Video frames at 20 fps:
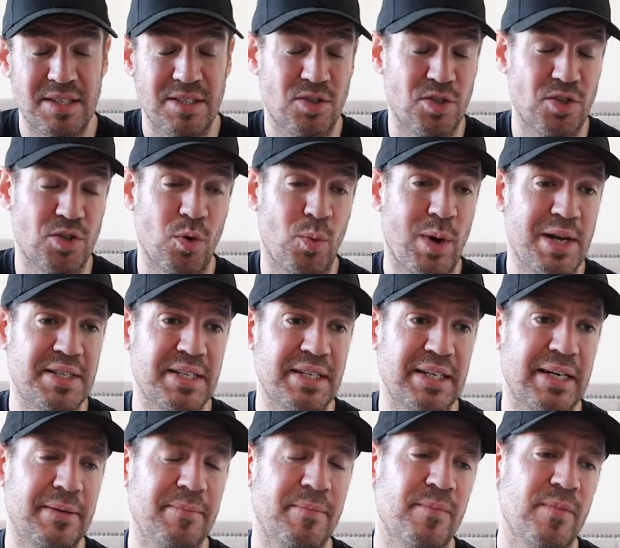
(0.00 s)
it's just a waiting
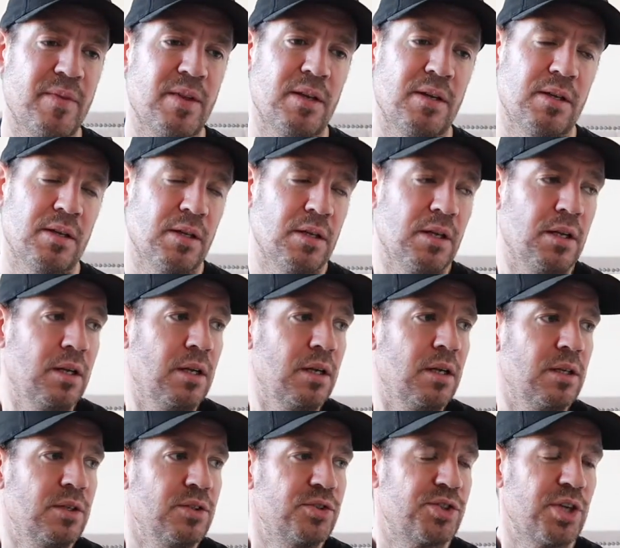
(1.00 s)
game.
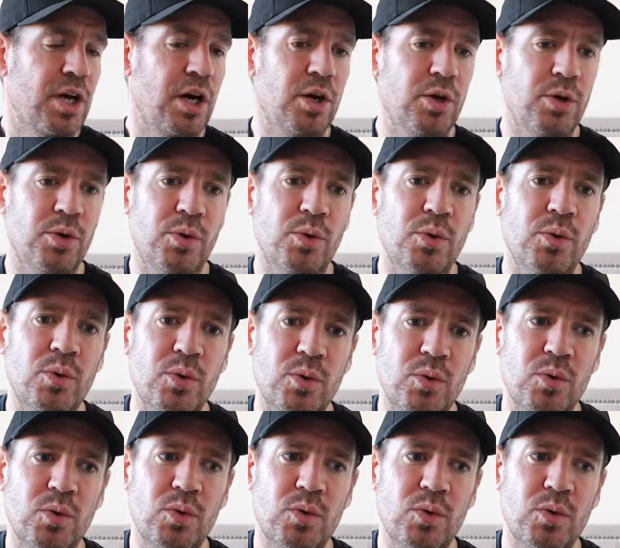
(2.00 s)
So,